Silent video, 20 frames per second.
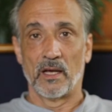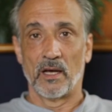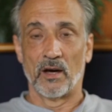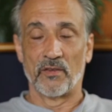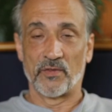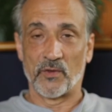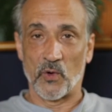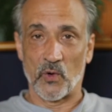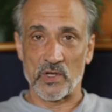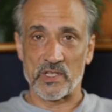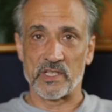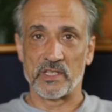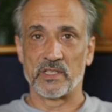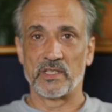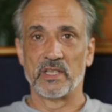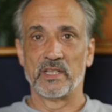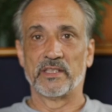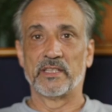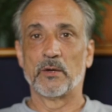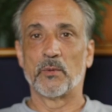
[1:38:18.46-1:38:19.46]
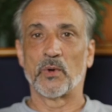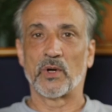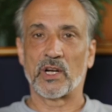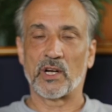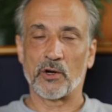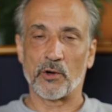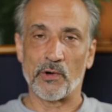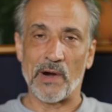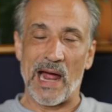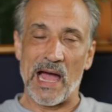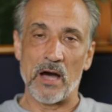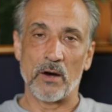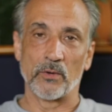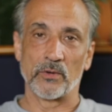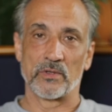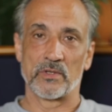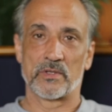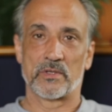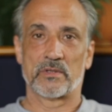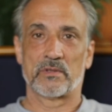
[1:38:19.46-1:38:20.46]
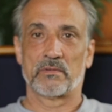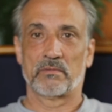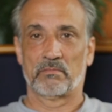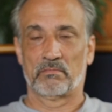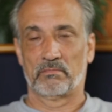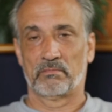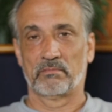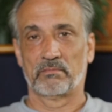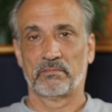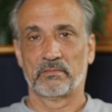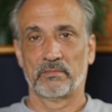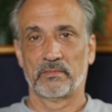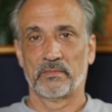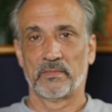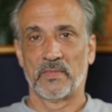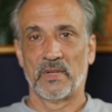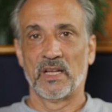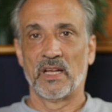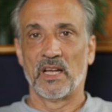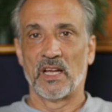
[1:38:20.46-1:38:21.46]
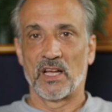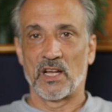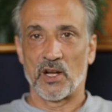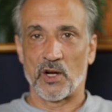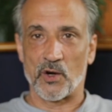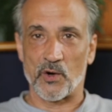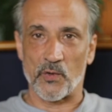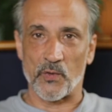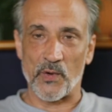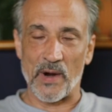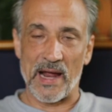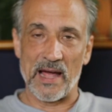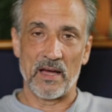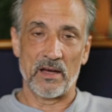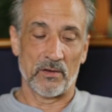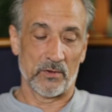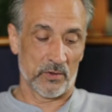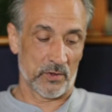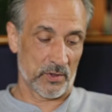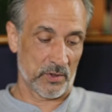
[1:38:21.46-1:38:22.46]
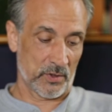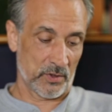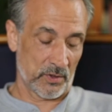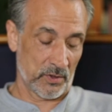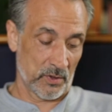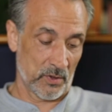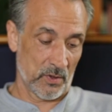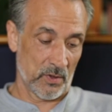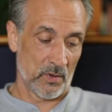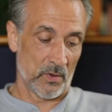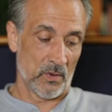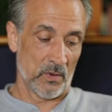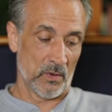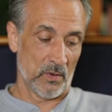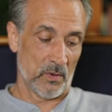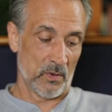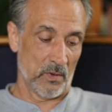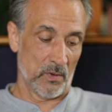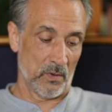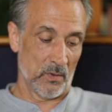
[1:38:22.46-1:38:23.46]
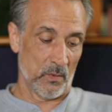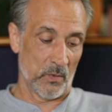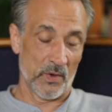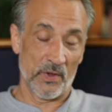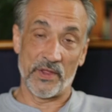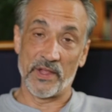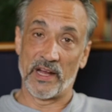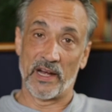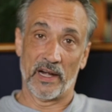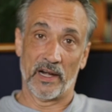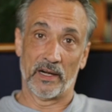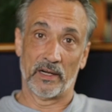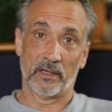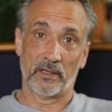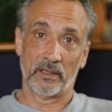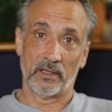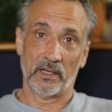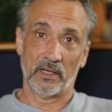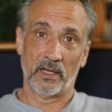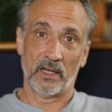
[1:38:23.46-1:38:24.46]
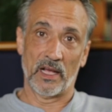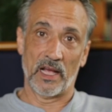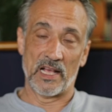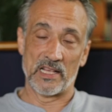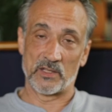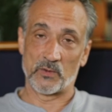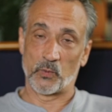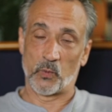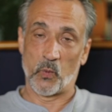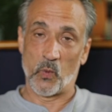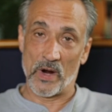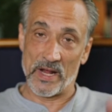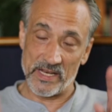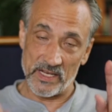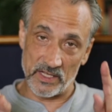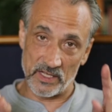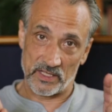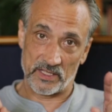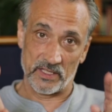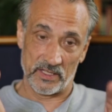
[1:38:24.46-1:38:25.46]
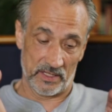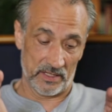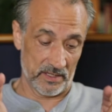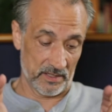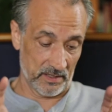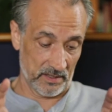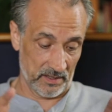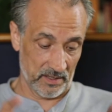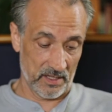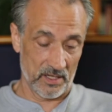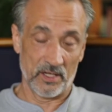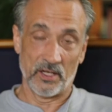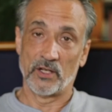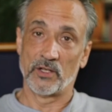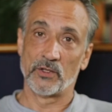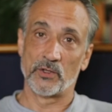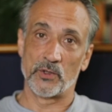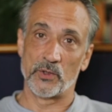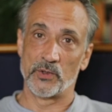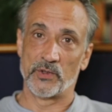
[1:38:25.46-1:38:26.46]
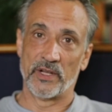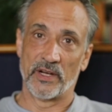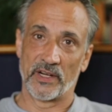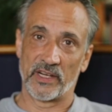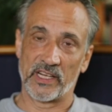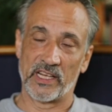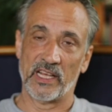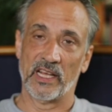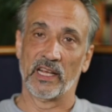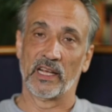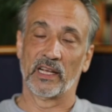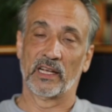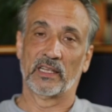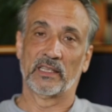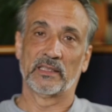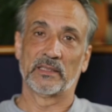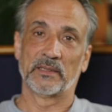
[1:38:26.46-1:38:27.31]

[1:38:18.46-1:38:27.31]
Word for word: Of course it did. There were crowds. Crowds were there as witnesses to their king,